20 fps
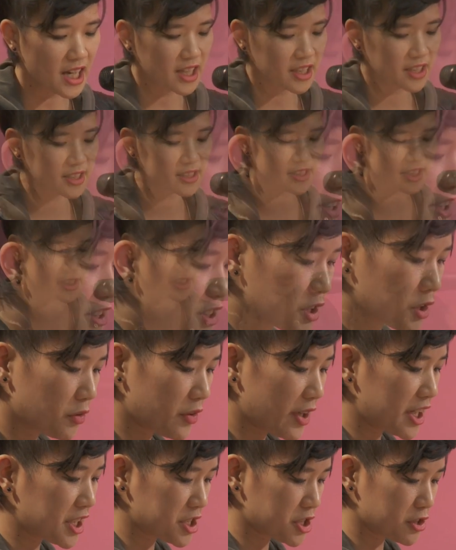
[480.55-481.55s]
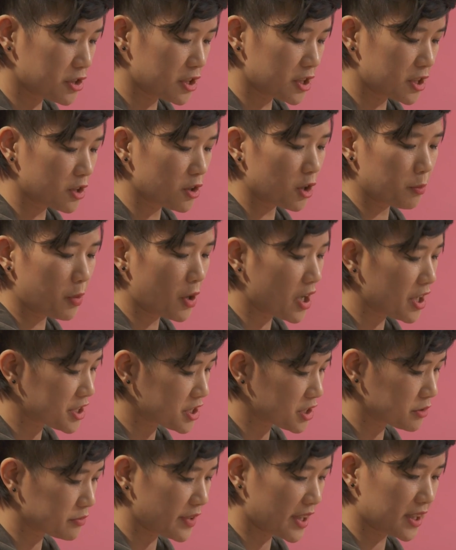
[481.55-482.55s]
this integration or
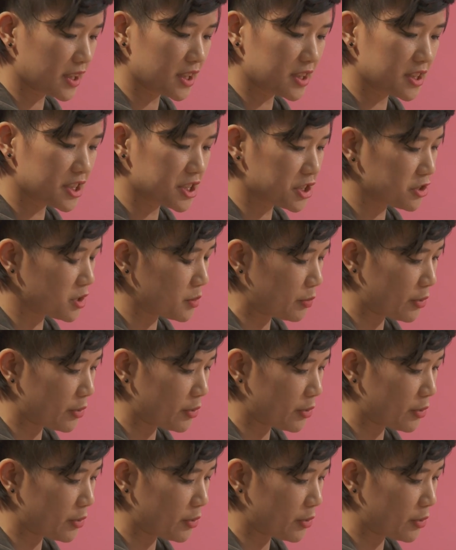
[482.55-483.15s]
partial recognition or